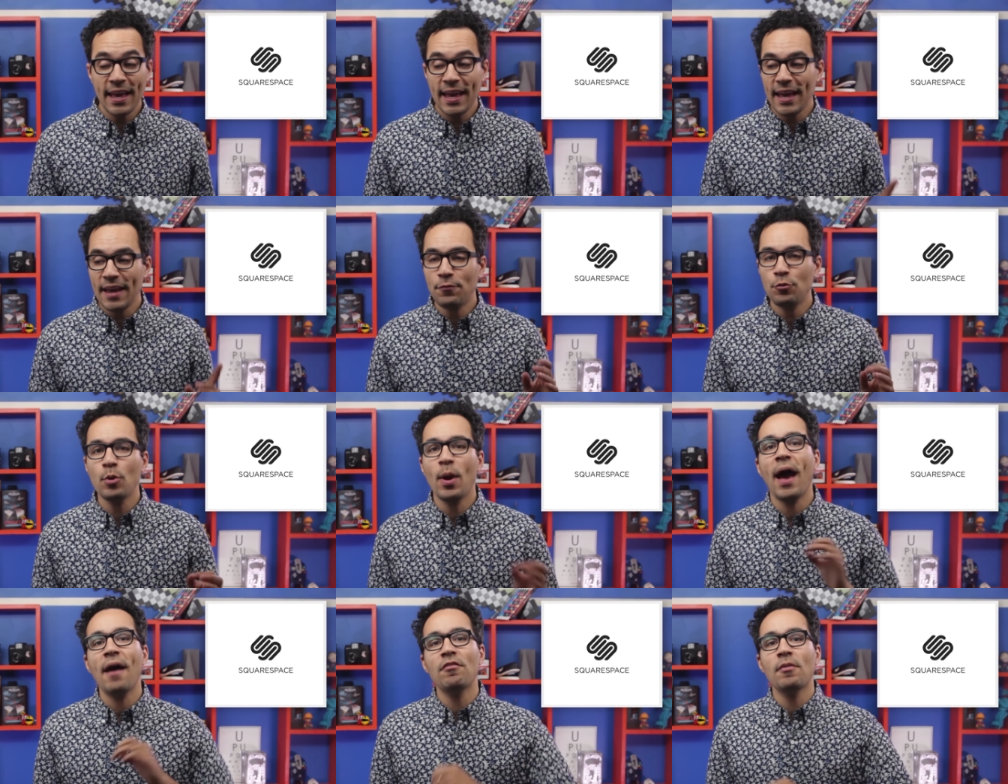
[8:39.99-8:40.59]
If
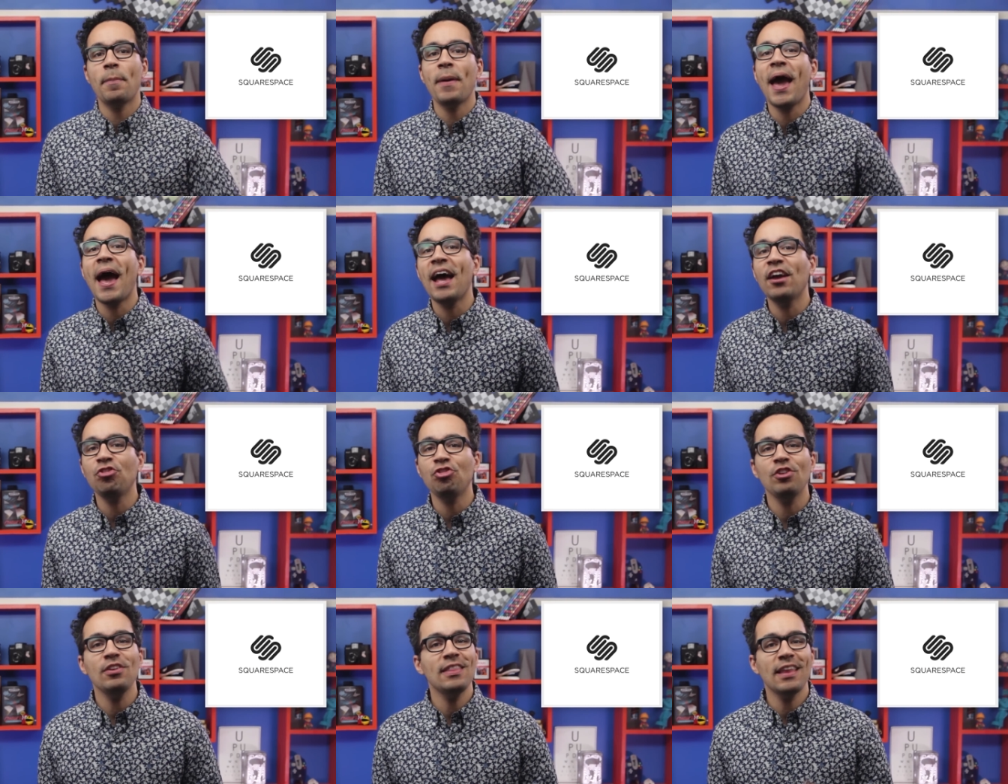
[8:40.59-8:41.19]
you have a
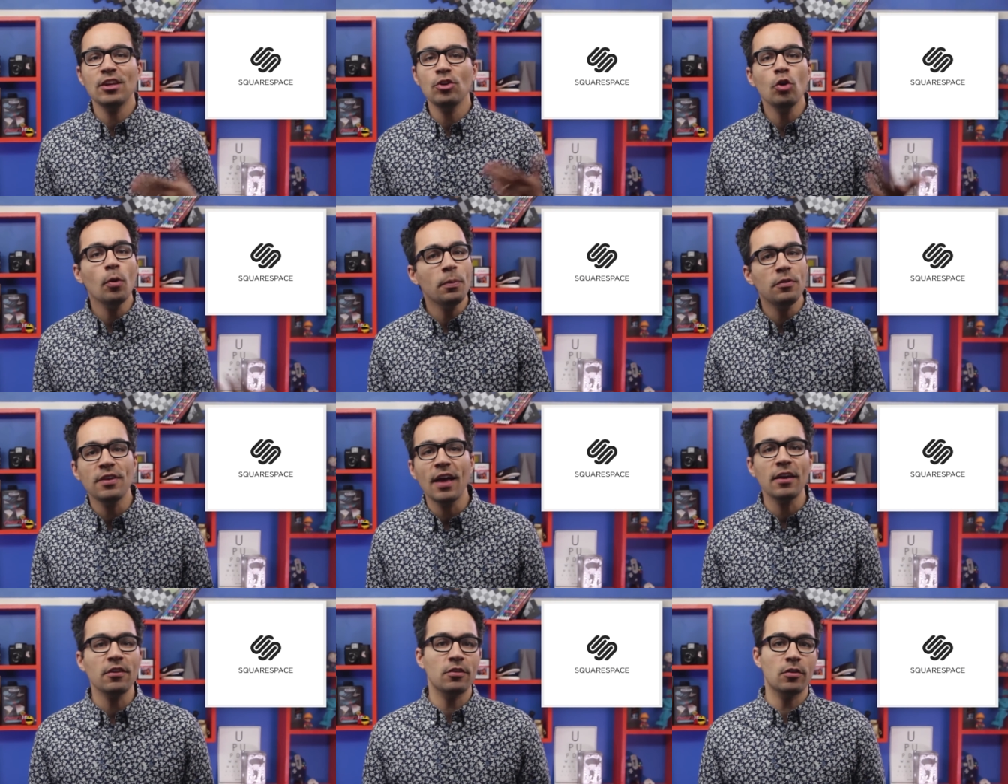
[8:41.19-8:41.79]
passion that you
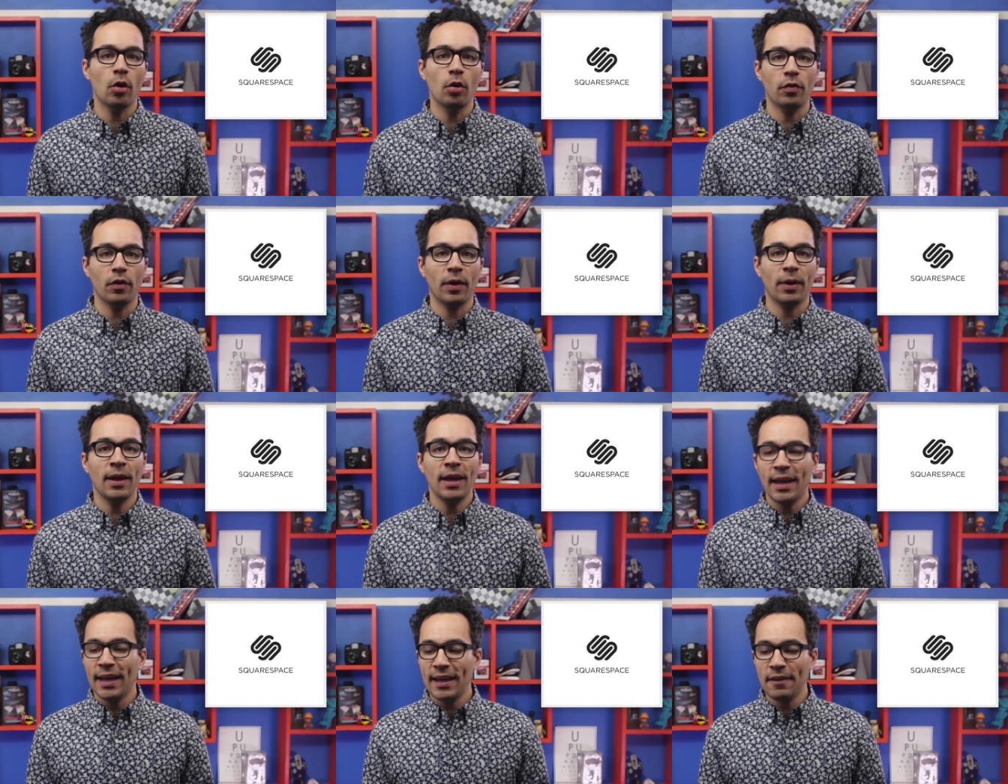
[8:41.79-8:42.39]
obsess over,
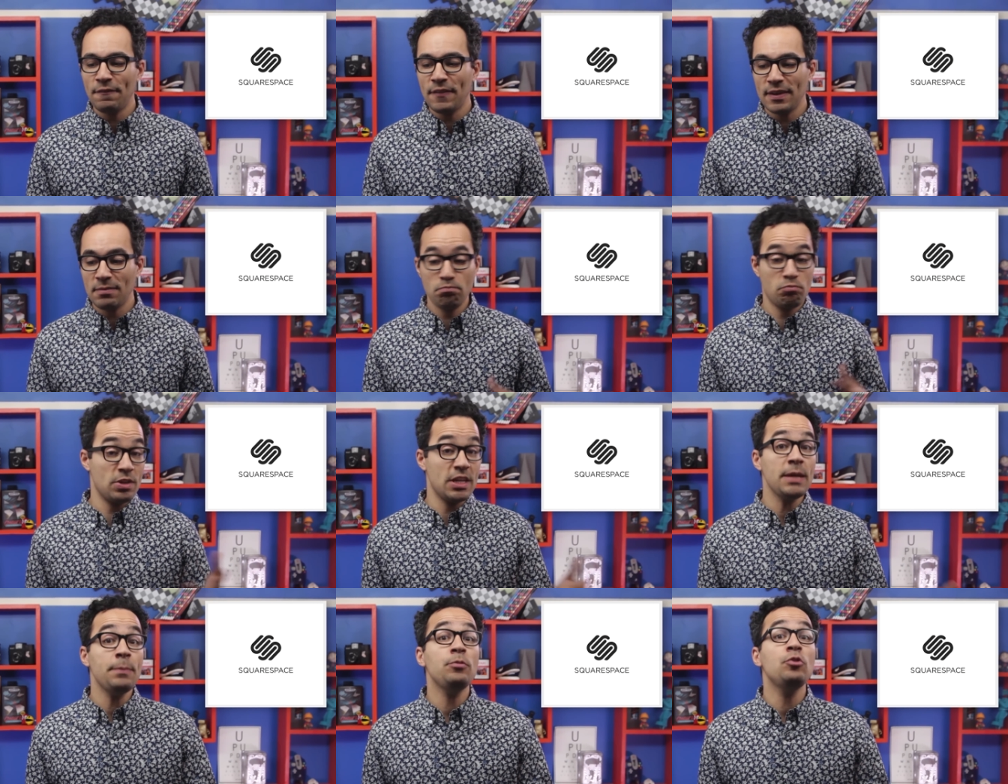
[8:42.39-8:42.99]
if it
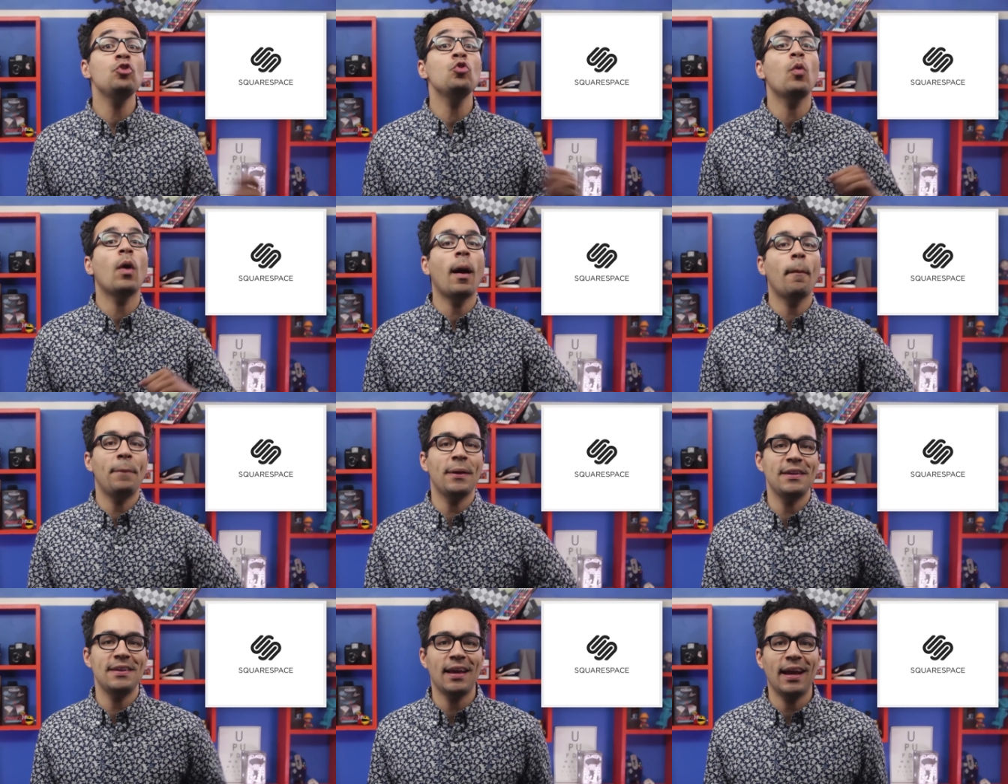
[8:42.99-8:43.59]
keeps you
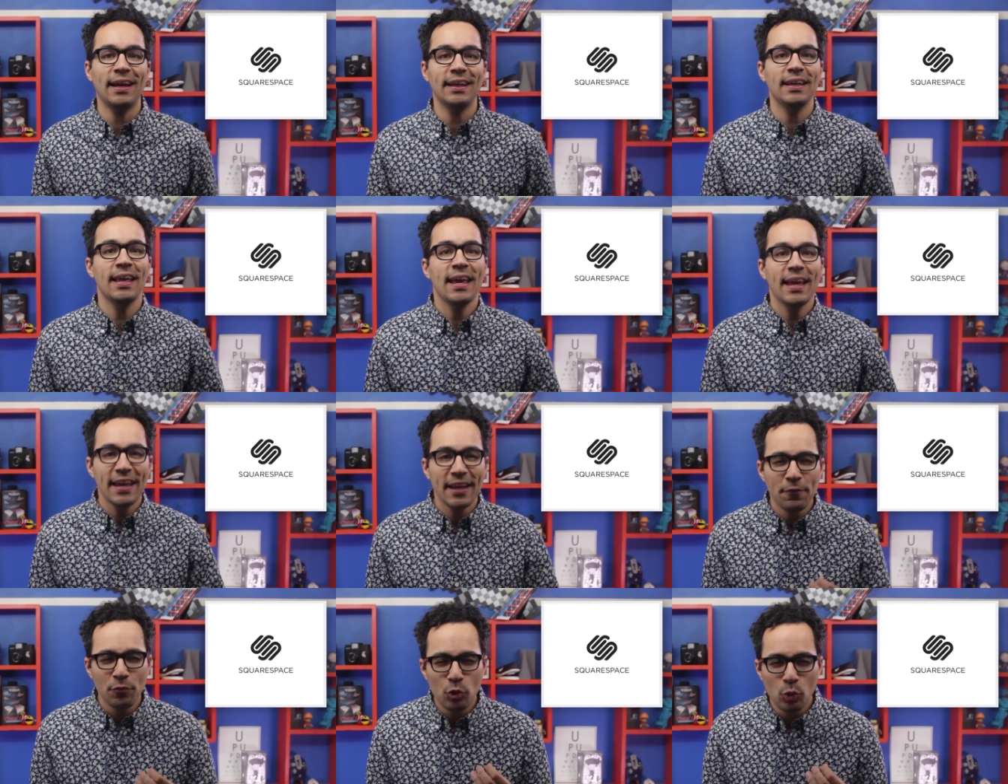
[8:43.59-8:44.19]
up at night,
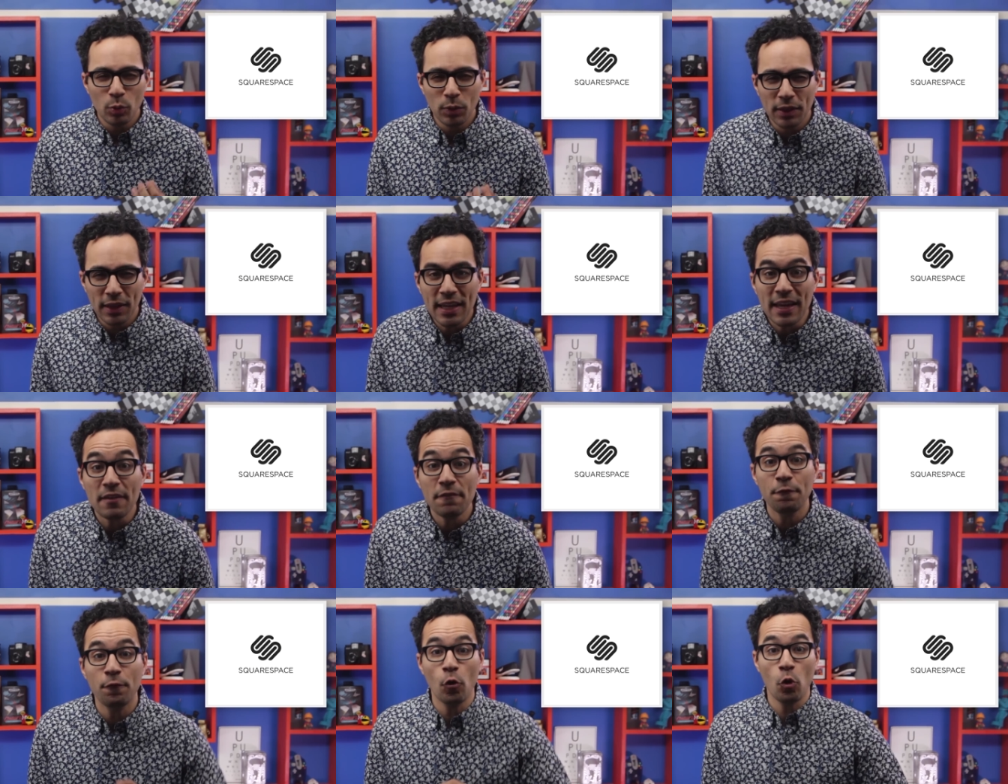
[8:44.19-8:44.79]
if you
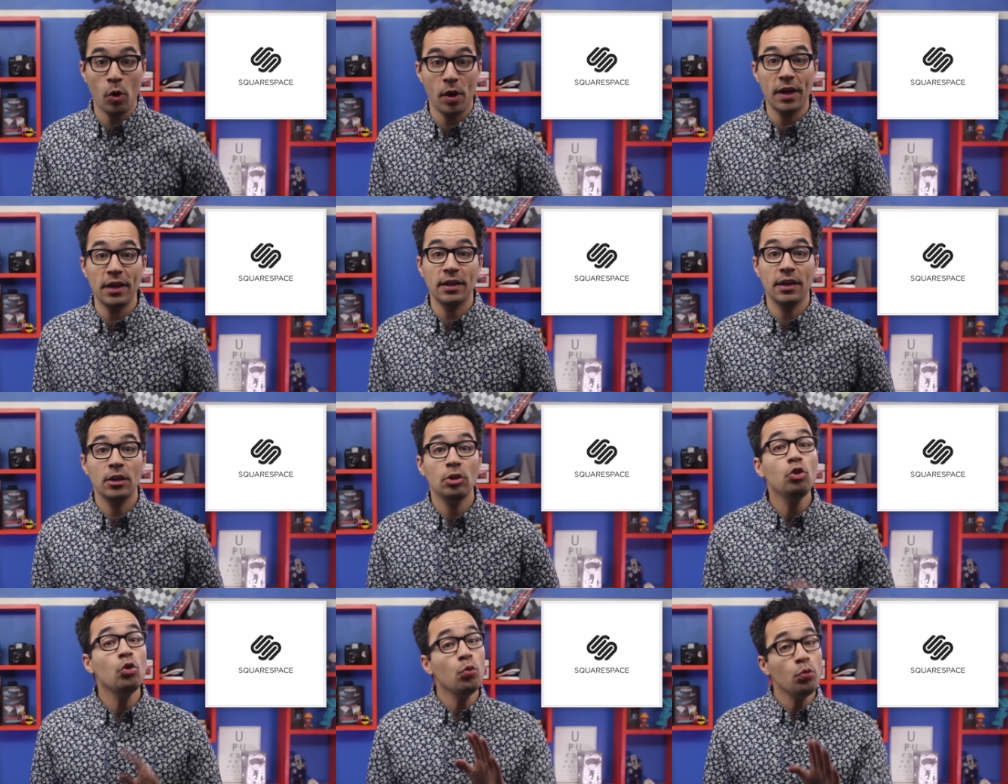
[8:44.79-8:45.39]
live for it,
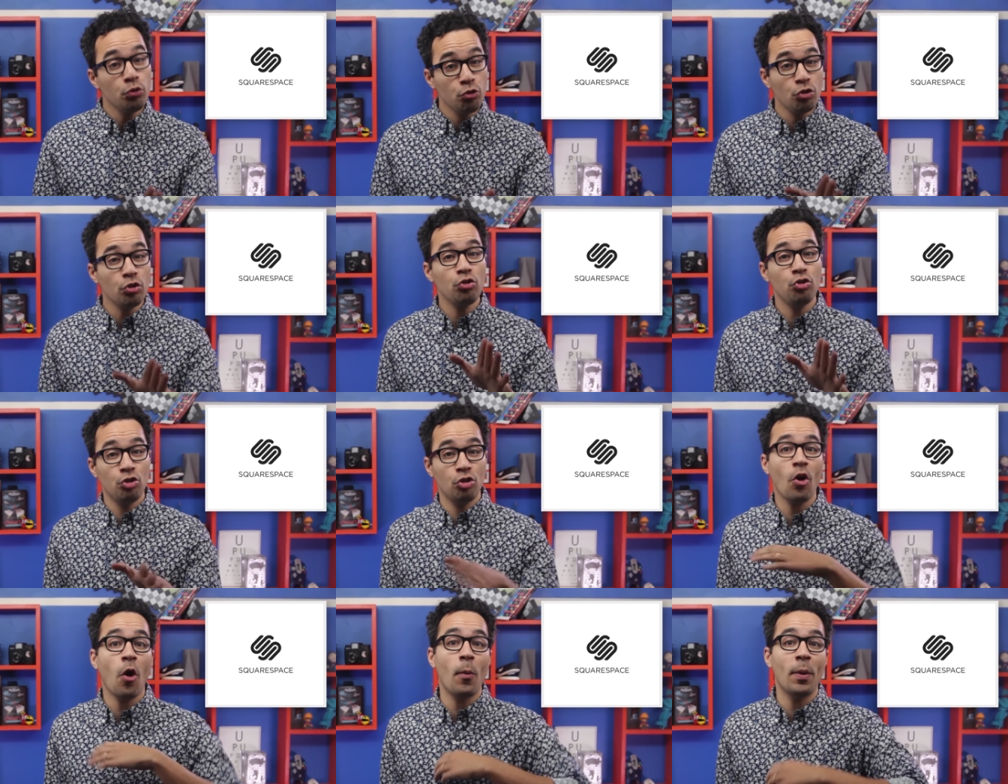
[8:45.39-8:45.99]
you
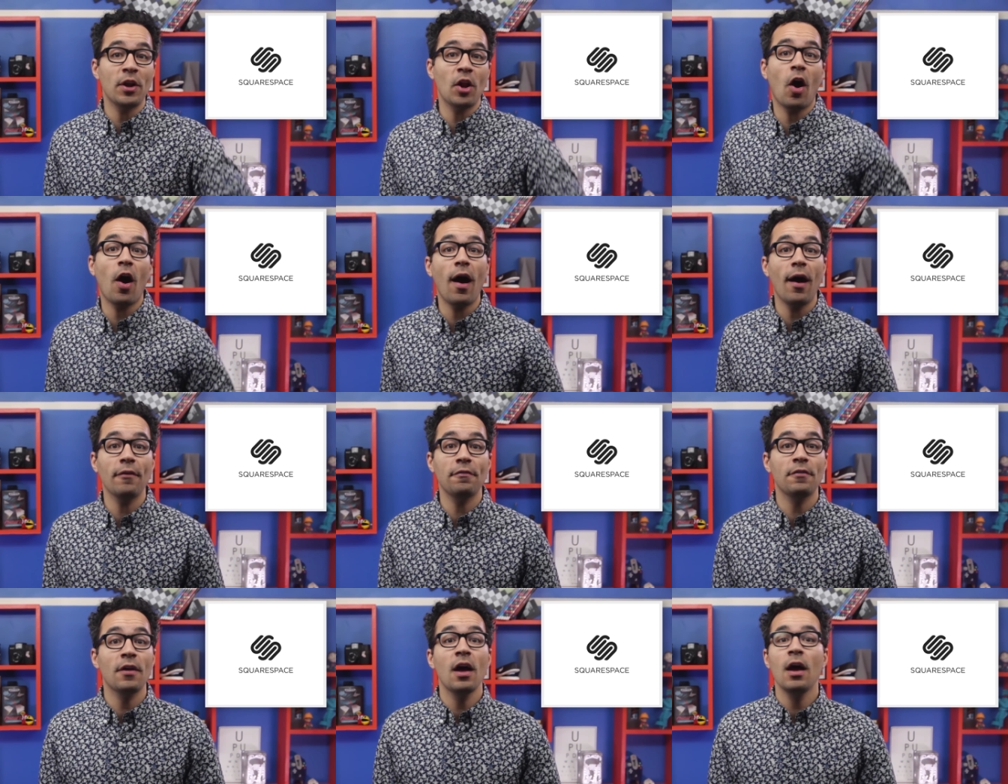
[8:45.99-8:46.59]
should show it
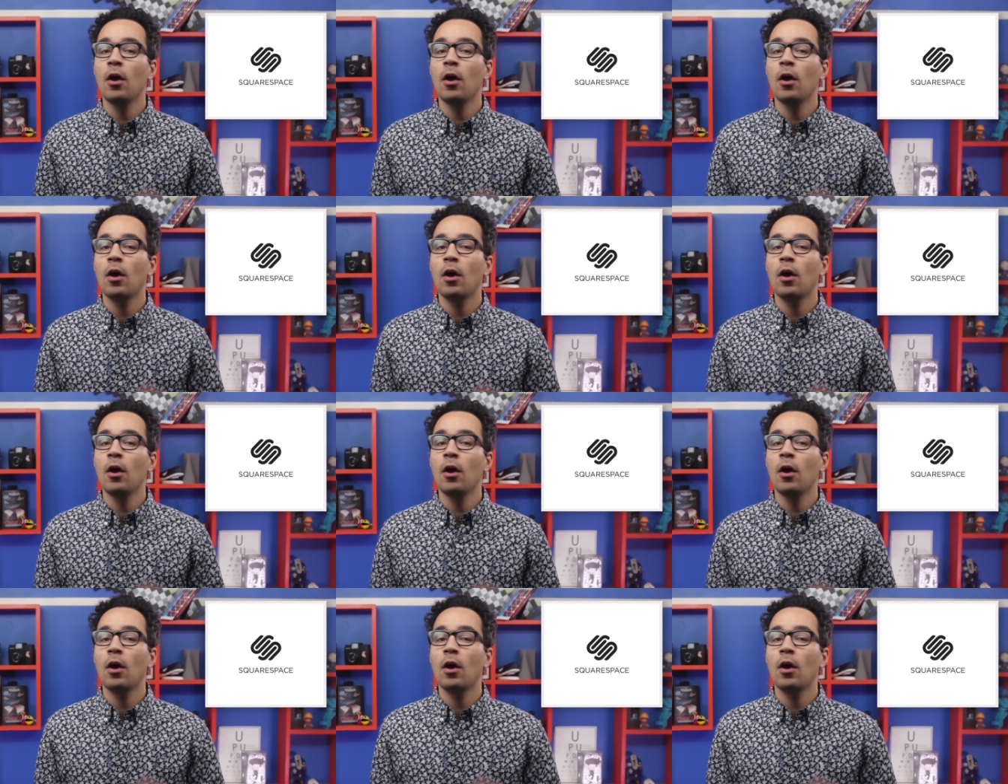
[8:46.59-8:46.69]
off.